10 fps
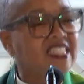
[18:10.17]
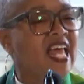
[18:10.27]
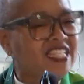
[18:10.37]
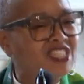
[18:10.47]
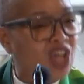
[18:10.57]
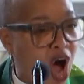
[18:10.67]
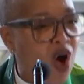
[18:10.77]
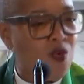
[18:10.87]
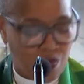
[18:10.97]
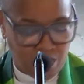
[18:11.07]
let's
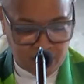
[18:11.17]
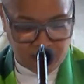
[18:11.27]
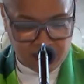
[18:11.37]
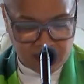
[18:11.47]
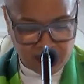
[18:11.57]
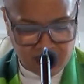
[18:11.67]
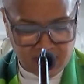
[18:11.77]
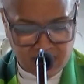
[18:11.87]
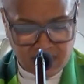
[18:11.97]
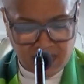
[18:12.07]
go.
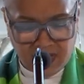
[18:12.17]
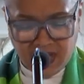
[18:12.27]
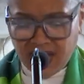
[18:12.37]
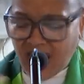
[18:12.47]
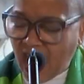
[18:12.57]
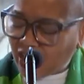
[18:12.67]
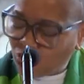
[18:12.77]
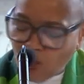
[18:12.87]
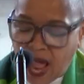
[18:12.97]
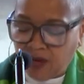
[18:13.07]
At
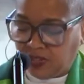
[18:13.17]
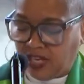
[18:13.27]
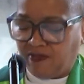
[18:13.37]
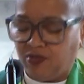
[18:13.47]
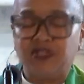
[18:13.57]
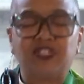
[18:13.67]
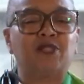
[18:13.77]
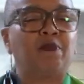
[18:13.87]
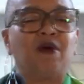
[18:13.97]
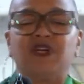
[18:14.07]
ground level, the
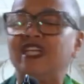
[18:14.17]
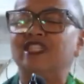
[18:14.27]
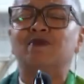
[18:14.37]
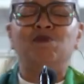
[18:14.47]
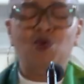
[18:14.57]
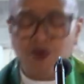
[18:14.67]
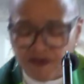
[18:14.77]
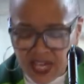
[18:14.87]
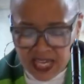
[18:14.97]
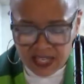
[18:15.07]
Spirit is
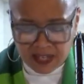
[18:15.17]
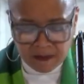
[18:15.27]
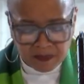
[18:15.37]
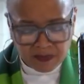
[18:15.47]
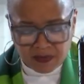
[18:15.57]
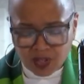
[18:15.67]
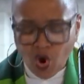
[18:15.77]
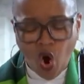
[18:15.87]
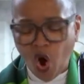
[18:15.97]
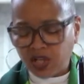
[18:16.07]
moving,
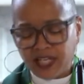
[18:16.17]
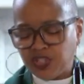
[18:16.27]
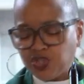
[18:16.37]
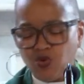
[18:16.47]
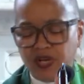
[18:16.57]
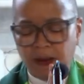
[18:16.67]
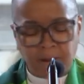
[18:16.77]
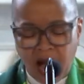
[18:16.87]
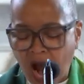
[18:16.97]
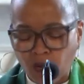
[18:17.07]
calling to and
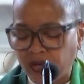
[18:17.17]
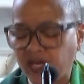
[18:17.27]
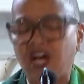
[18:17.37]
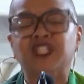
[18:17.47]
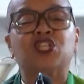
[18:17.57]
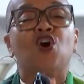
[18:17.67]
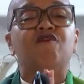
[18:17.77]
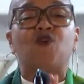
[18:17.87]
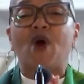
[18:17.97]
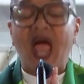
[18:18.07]
empowering us
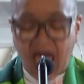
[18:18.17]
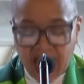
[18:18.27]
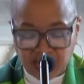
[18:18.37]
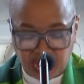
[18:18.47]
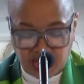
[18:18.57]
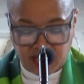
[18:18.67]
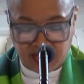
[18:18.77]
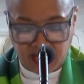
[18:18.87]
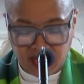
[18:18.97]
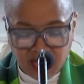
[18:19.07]
for action.